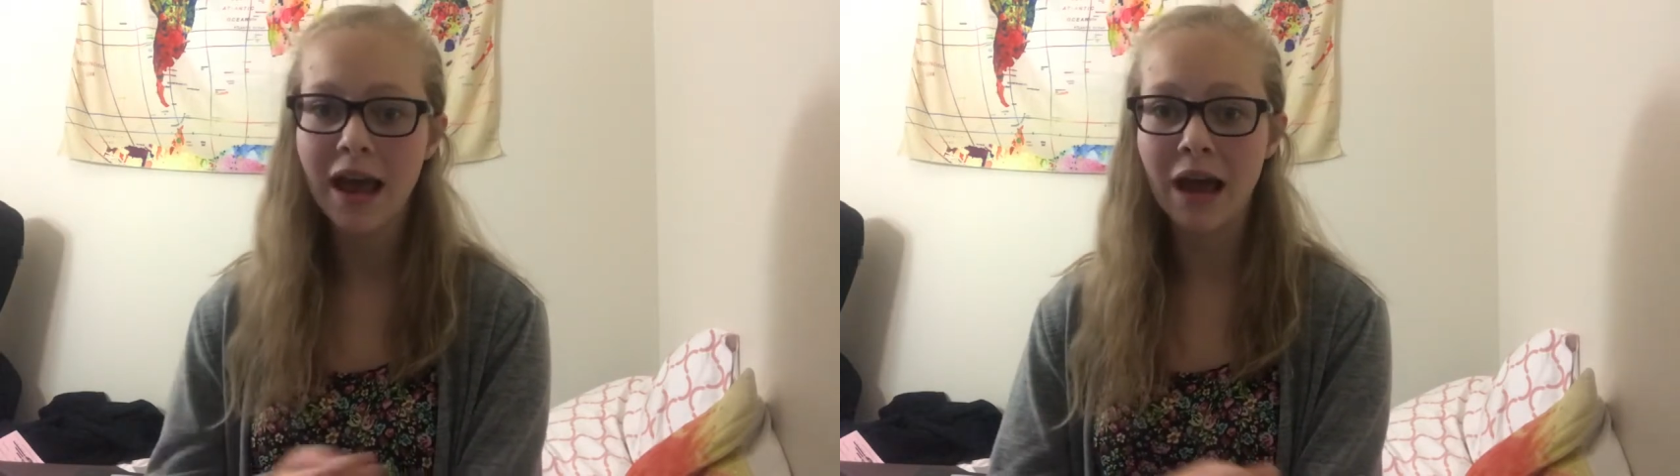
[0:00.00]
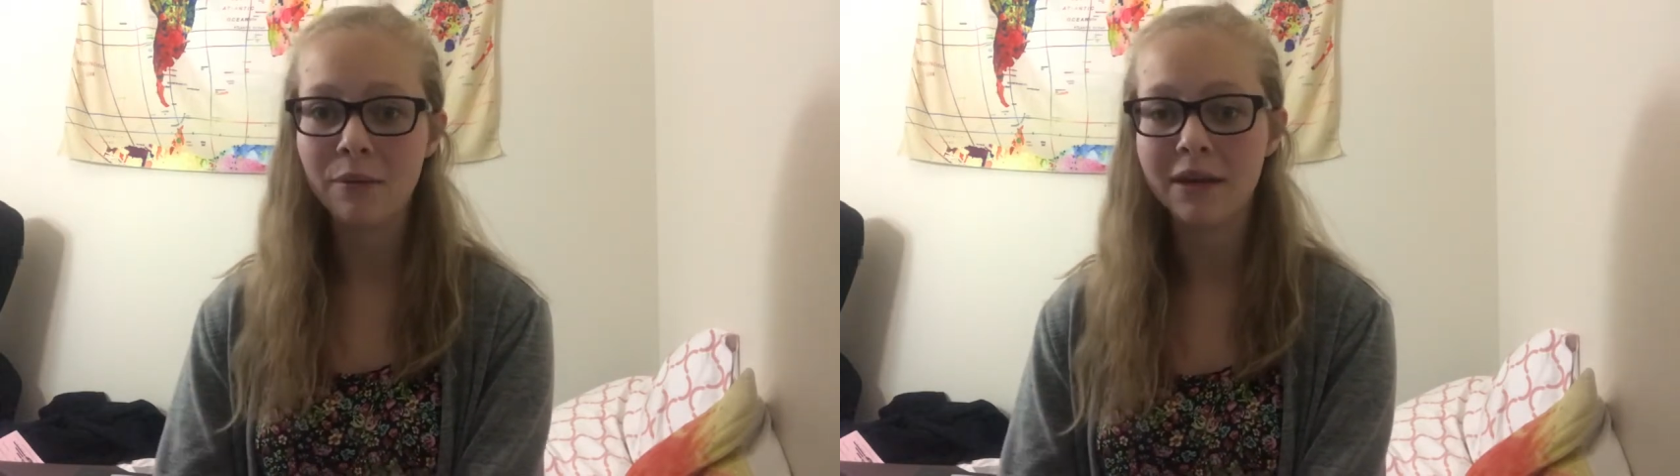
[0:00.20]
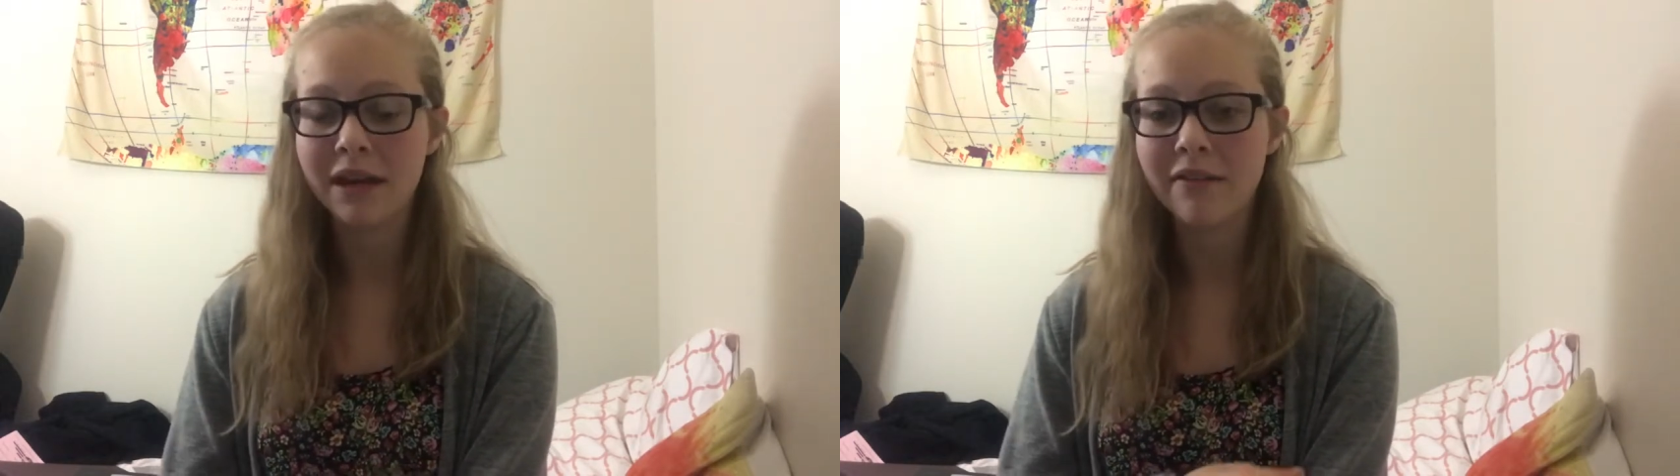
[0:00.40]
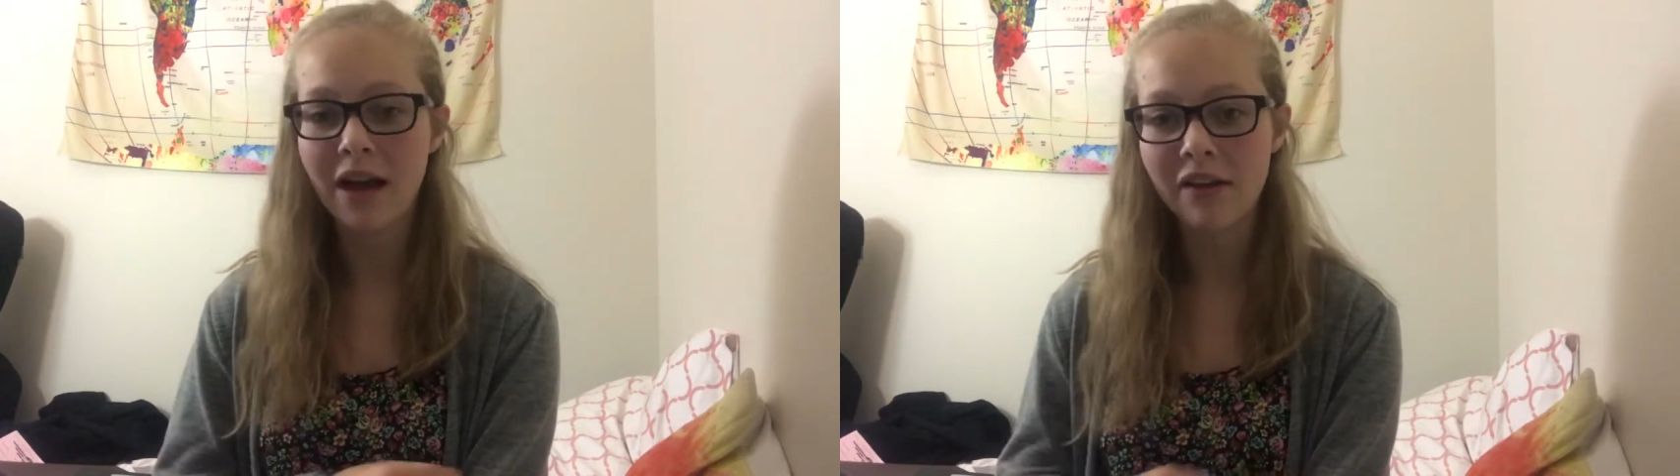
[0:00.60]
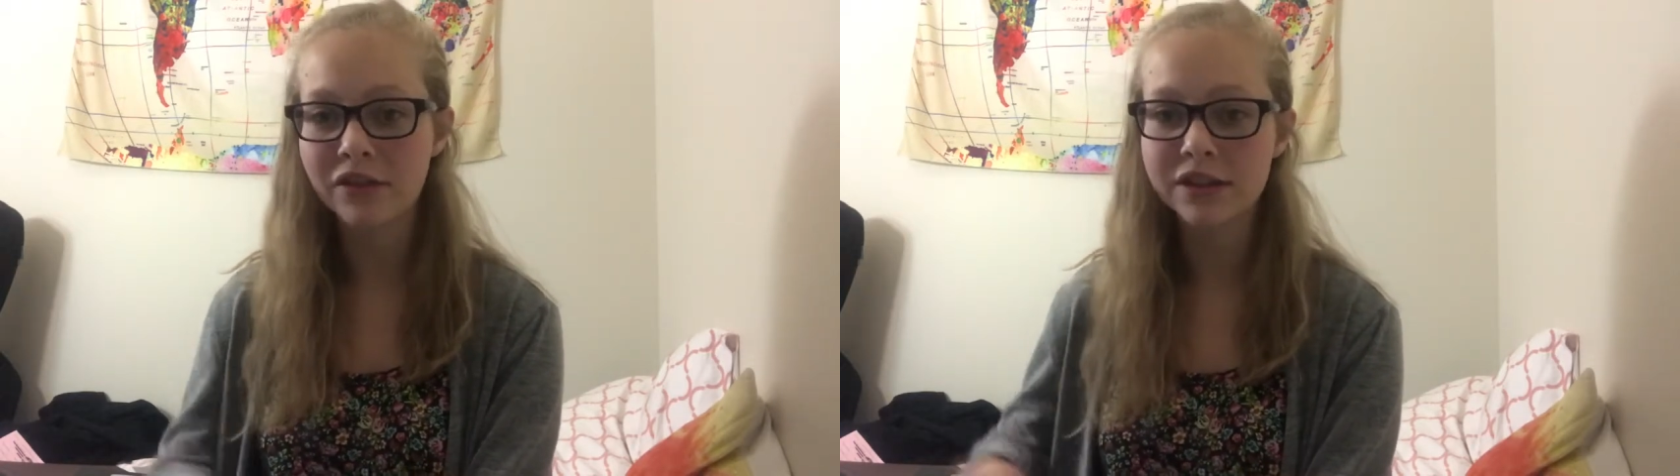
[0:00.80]
and we give
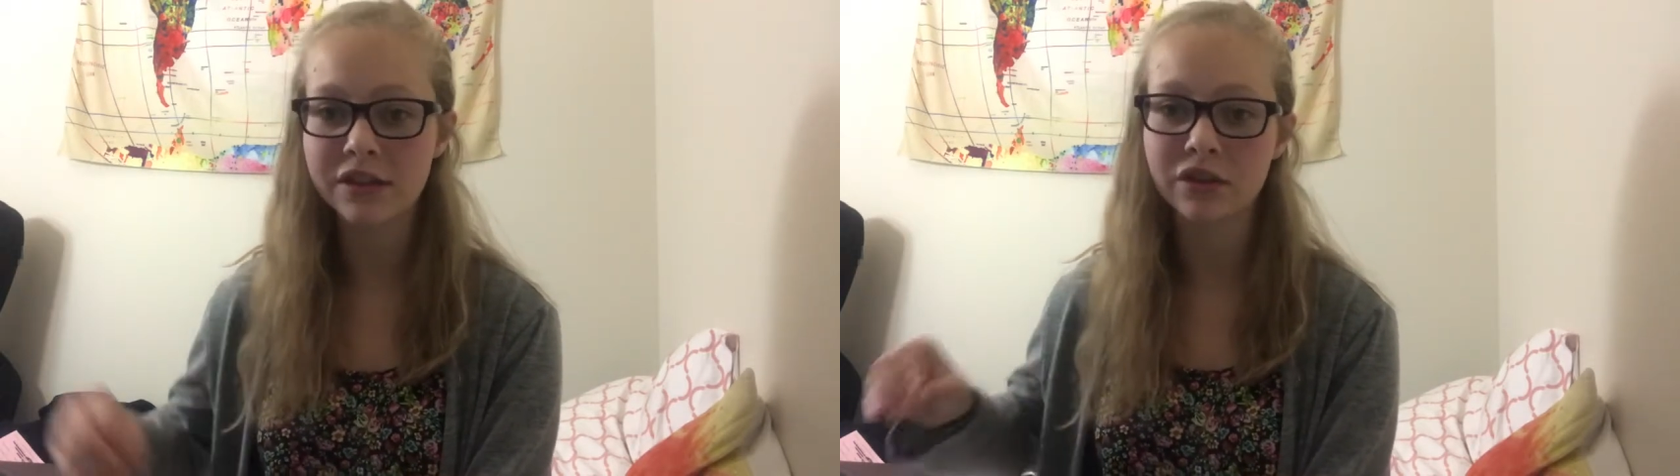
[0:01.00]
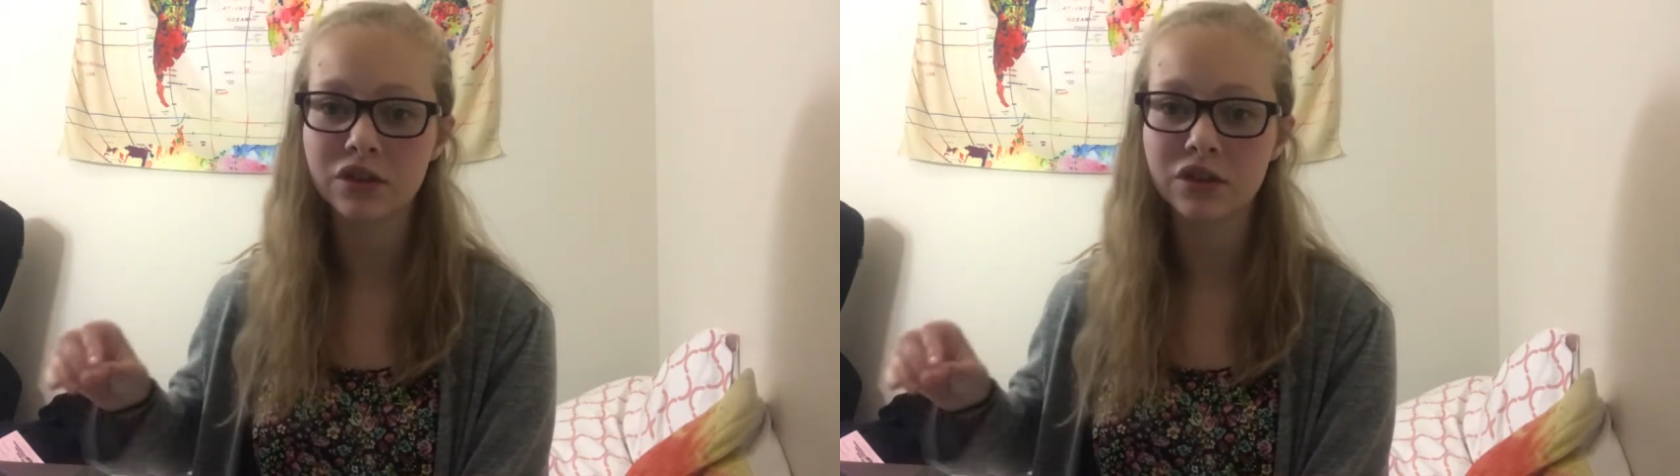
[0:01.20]
every single